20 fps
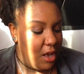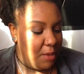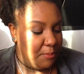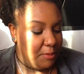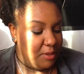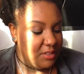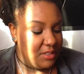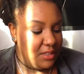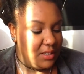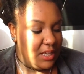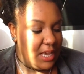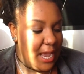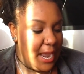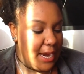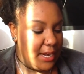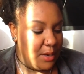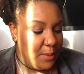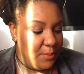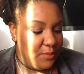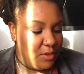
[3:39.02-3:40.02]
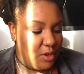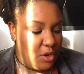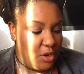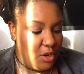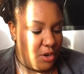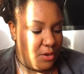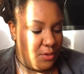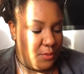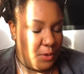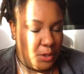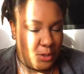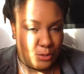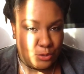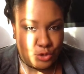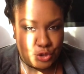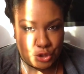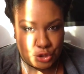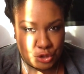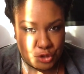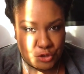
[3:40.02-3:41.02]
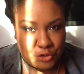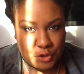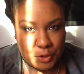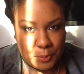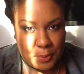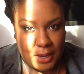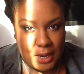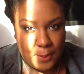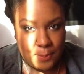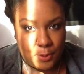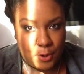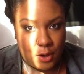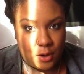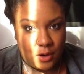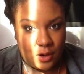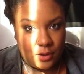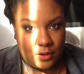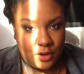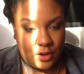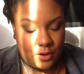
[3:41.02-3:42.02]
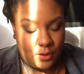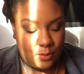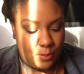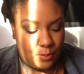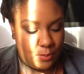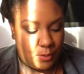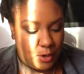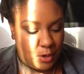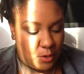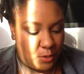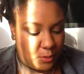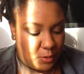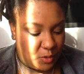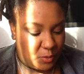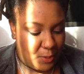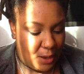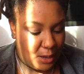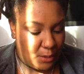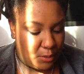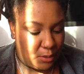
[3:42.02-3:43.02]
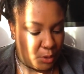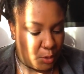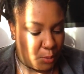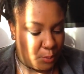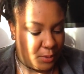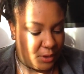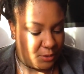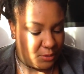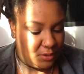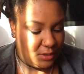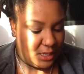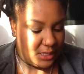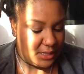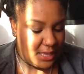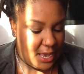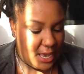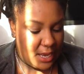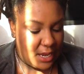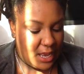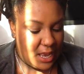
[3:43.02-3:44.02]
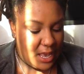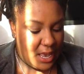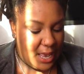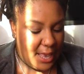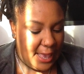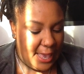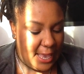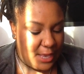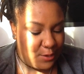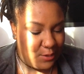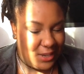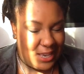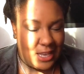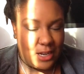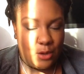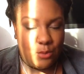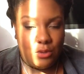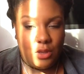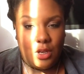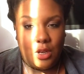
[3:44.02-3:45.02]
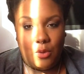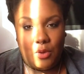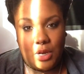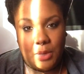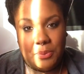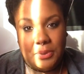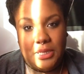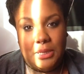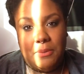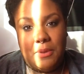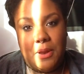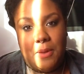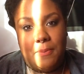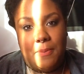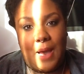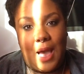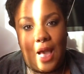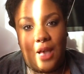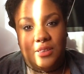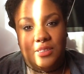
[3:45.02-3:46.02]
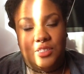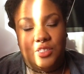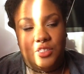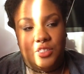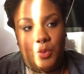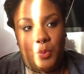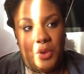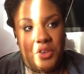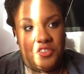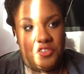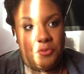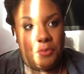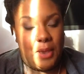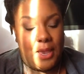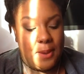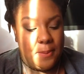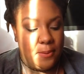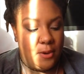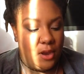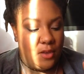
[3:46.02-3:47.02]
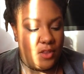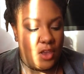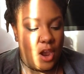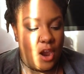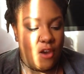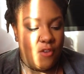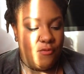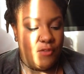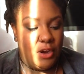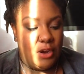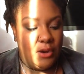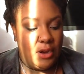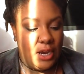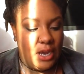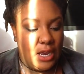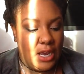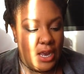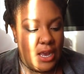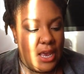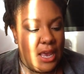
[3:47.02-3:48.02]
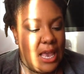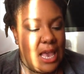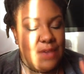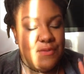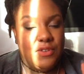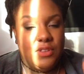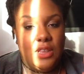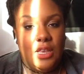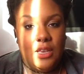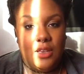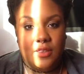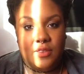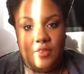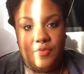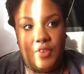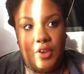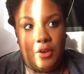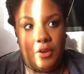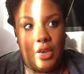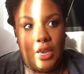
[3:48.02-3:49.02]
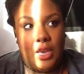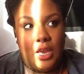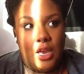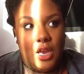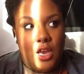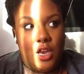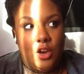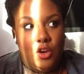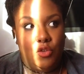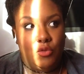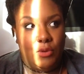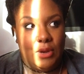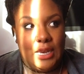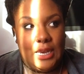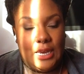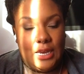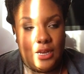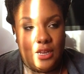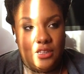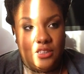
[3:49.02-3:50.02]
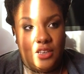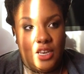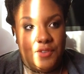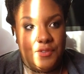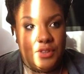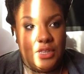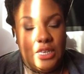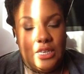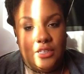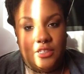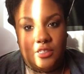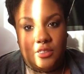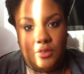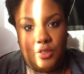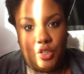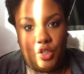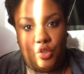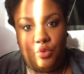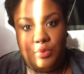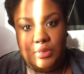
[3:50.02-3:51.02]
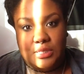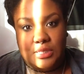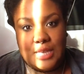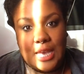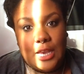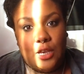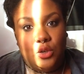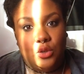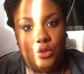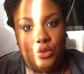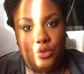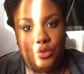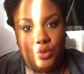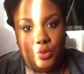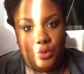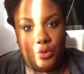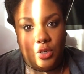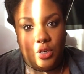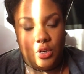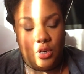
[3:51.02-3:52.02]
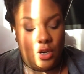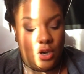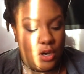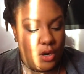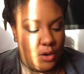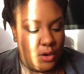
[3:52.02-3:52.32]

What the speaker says: most of the items are, journals or paper, they're, spiral notebooks, something like that. And you kind of really don't want to put them in a box. It's just a waste of paper. And they are everything is very green. Everything is, recycled or